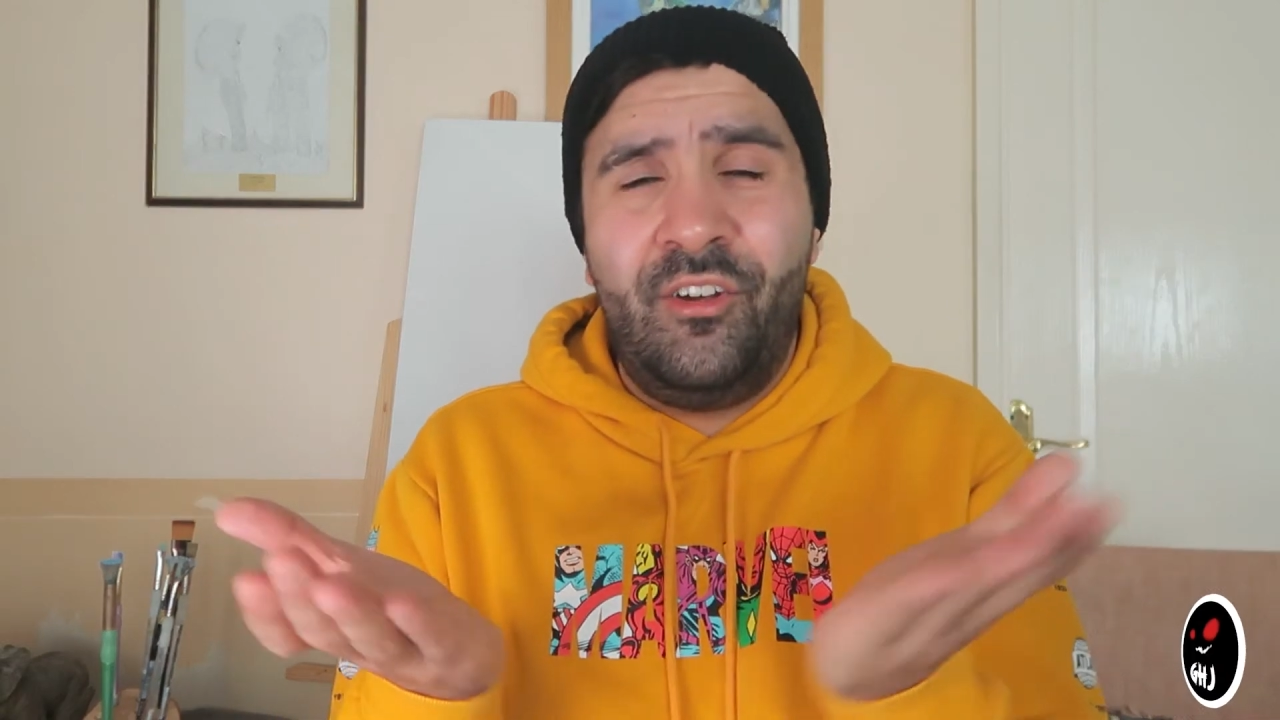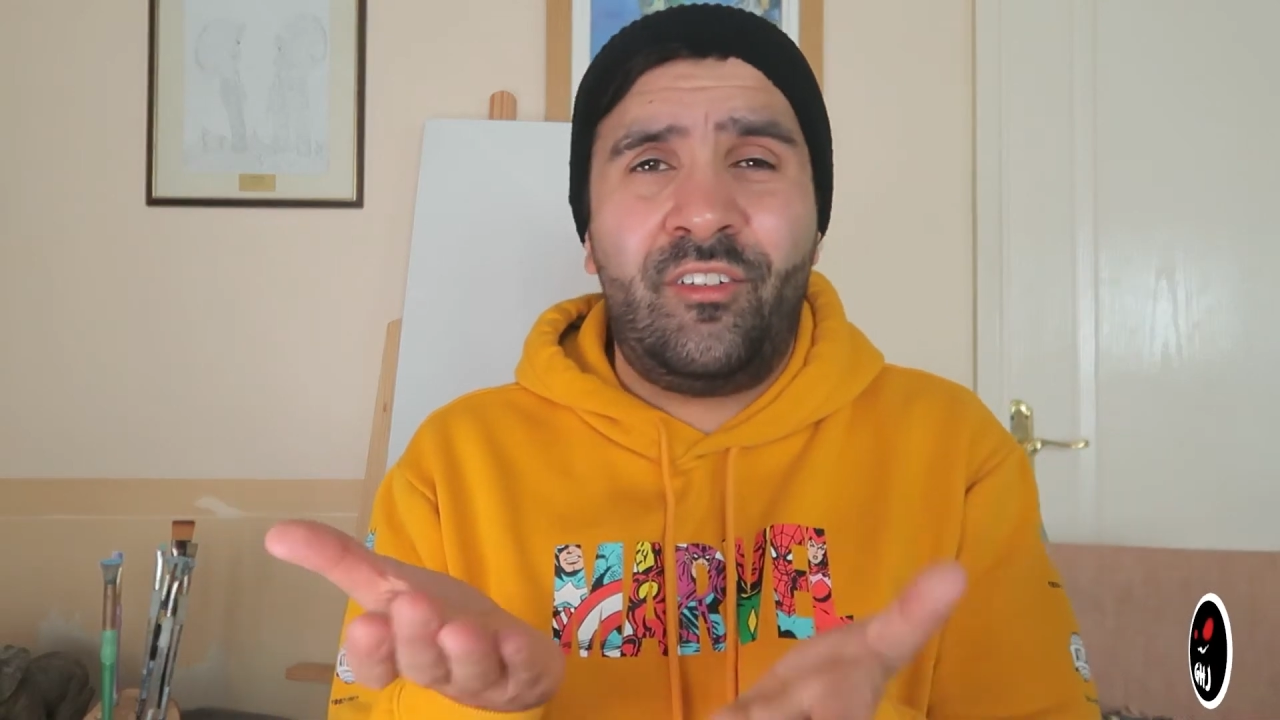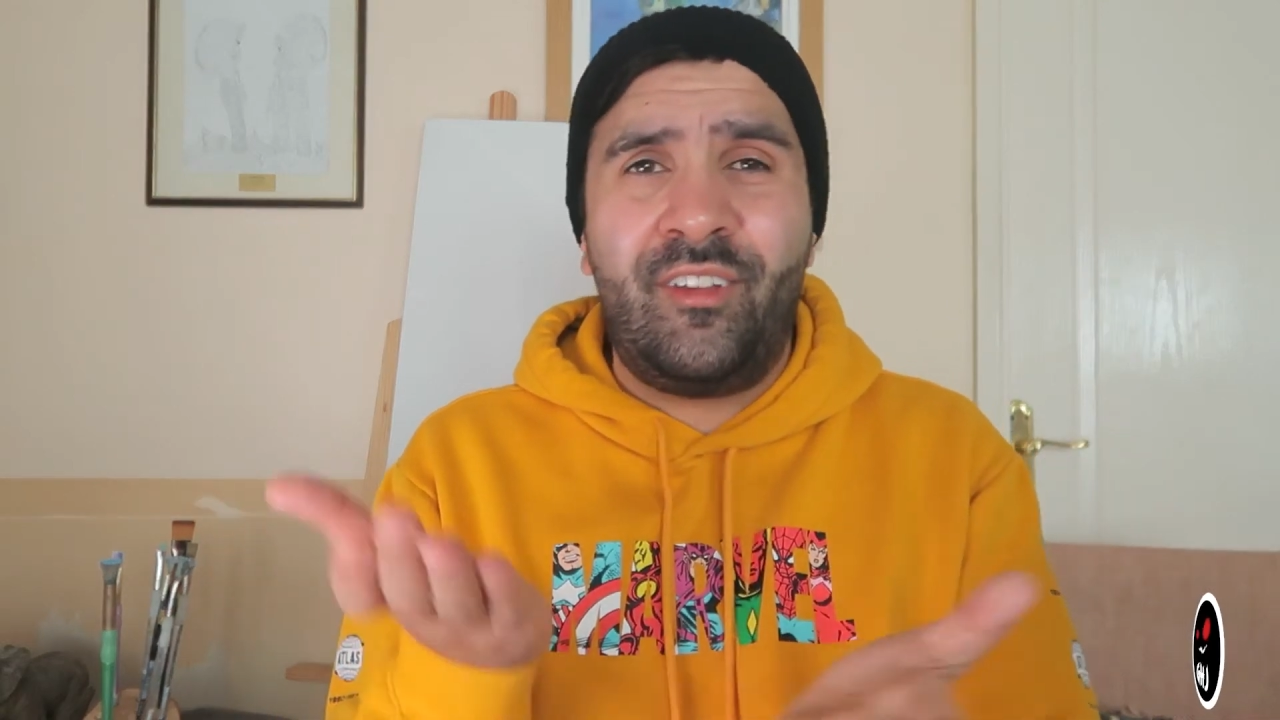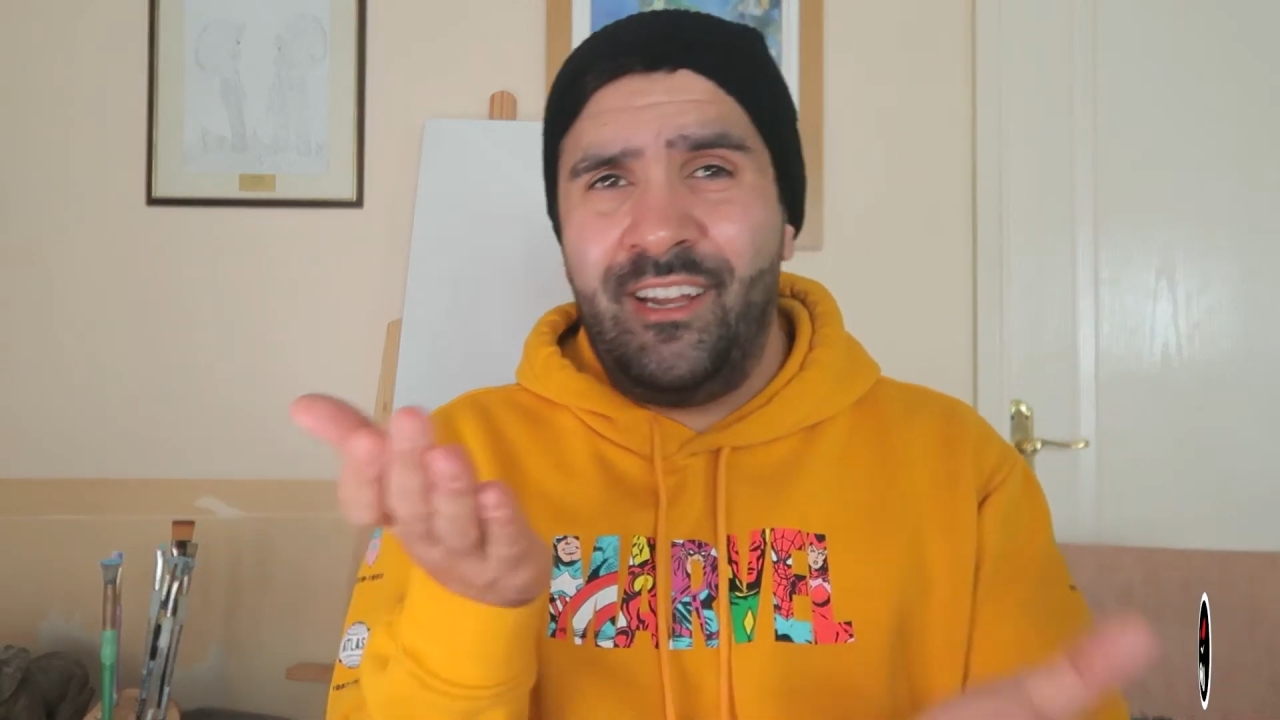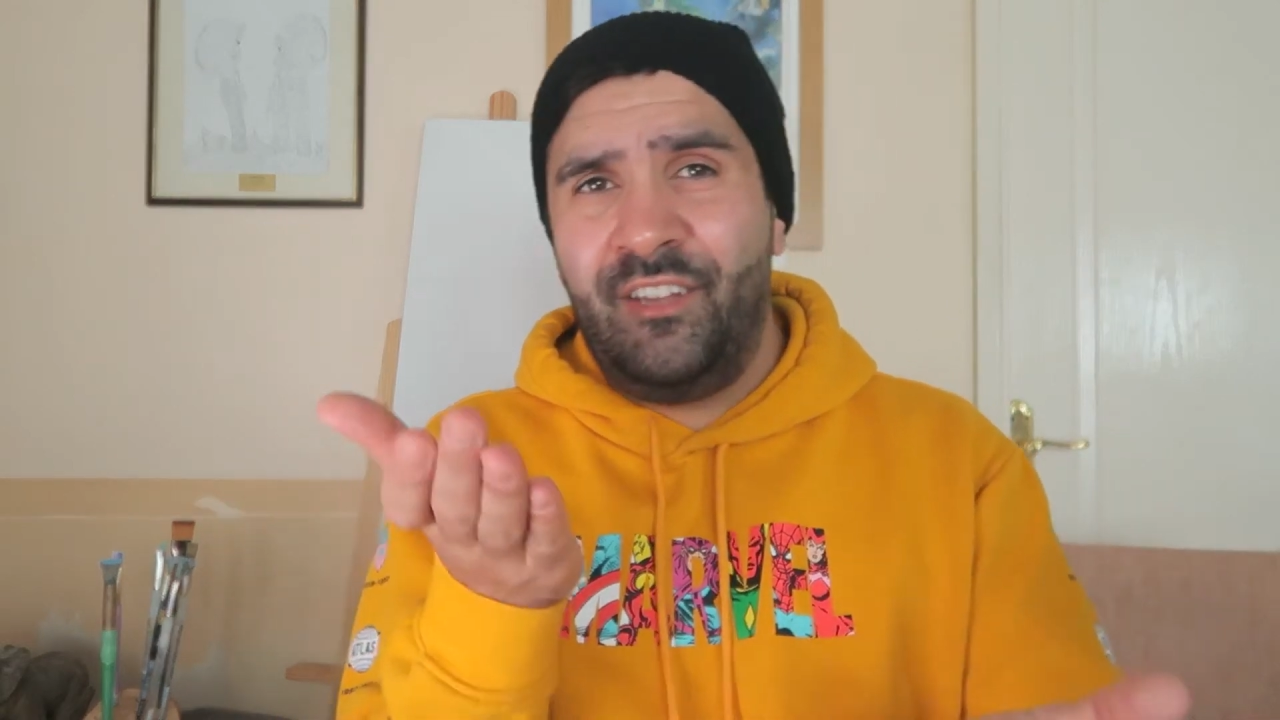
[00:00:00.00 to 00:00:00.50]
Who's
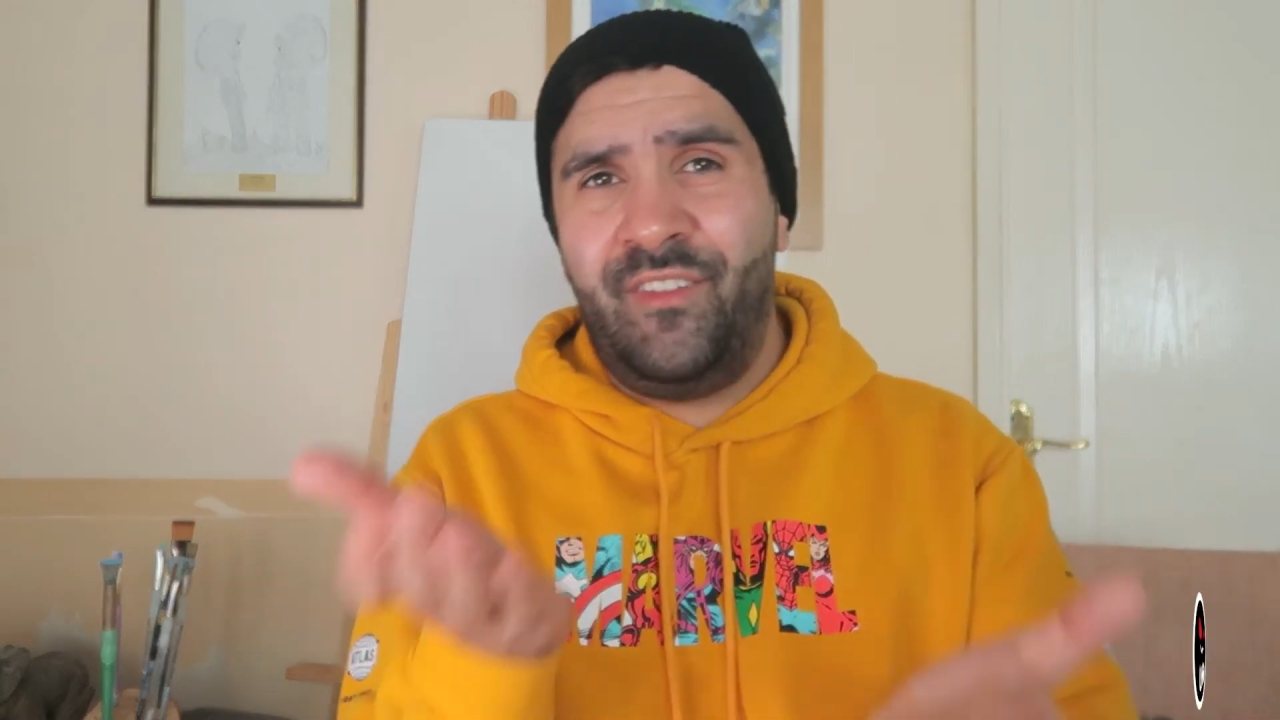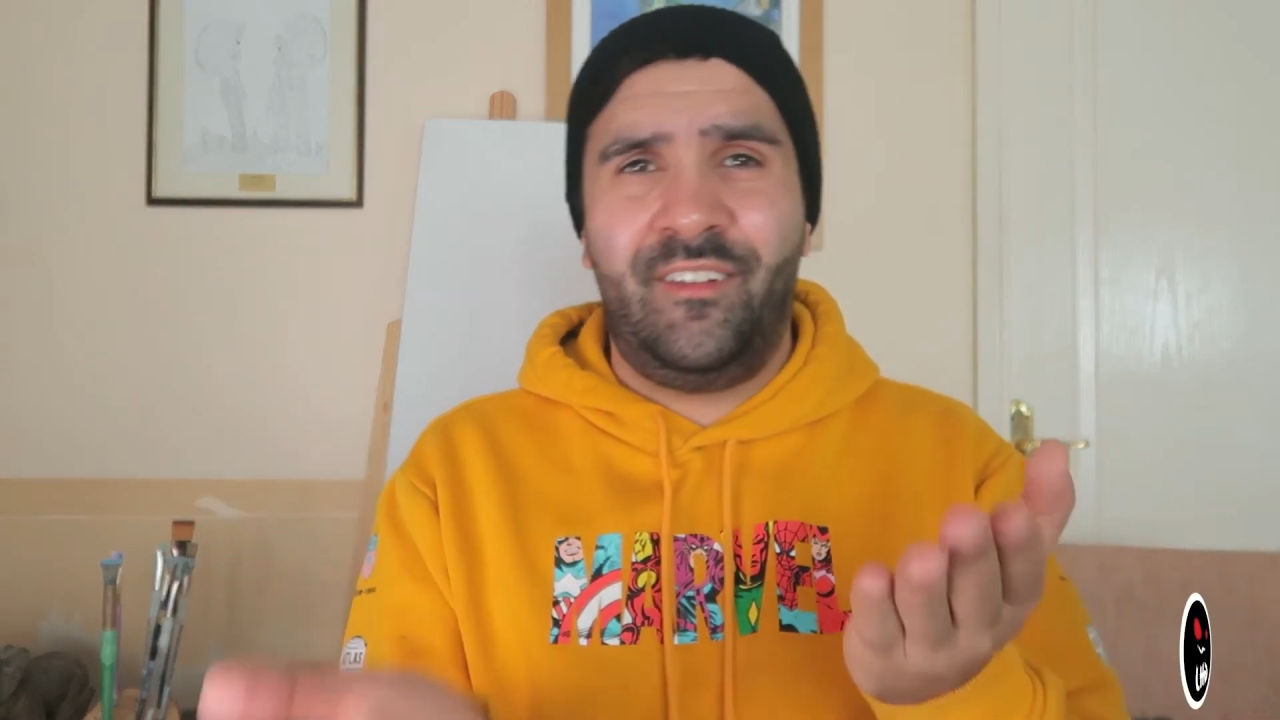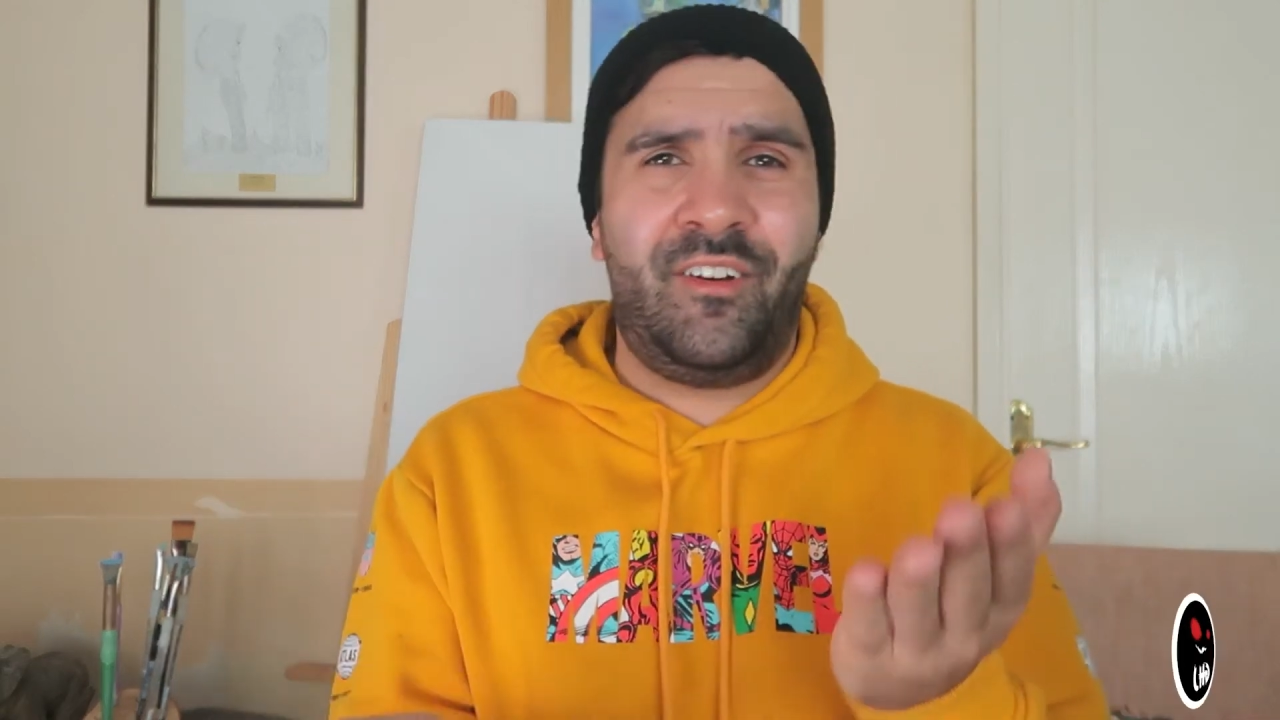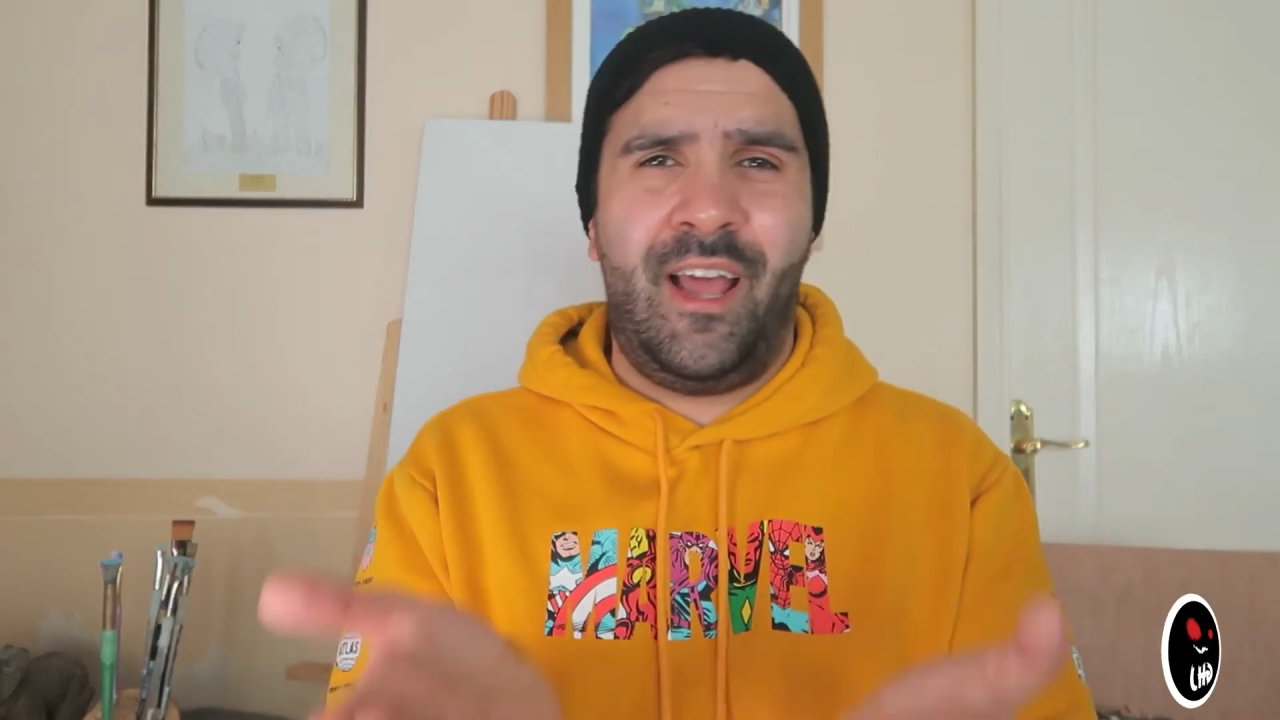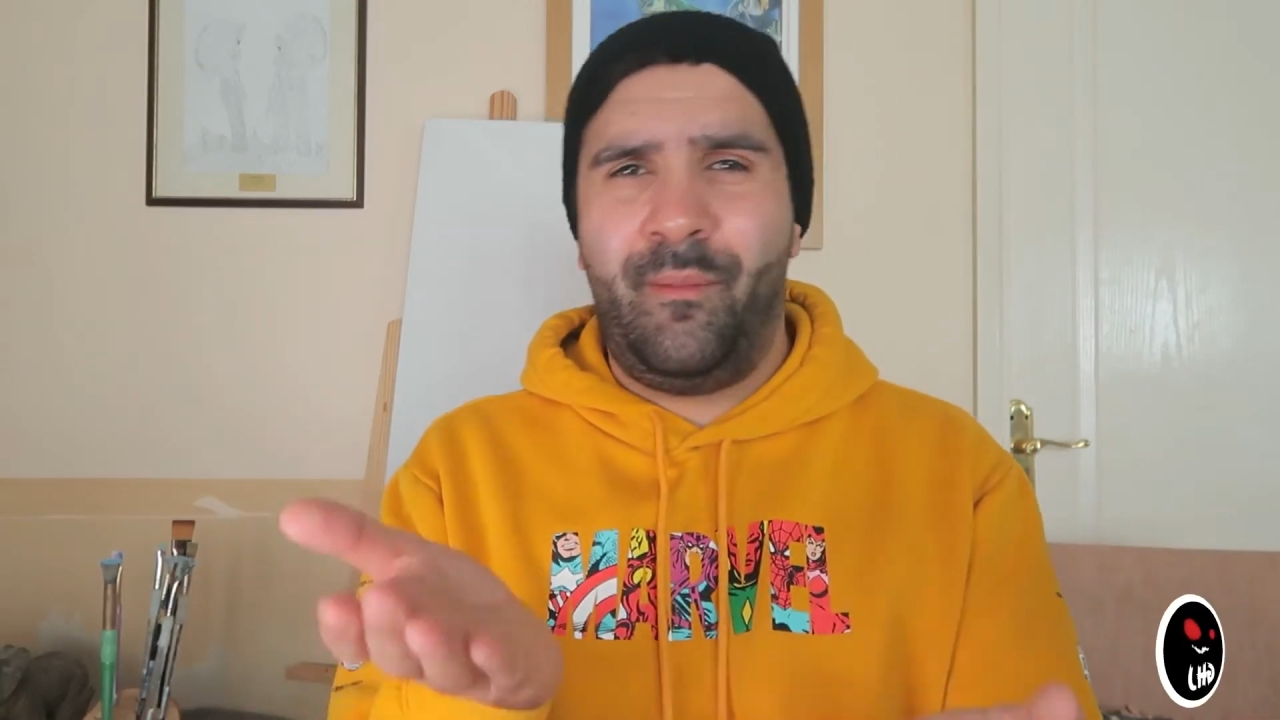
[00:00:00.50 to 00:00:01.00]
to say these things can't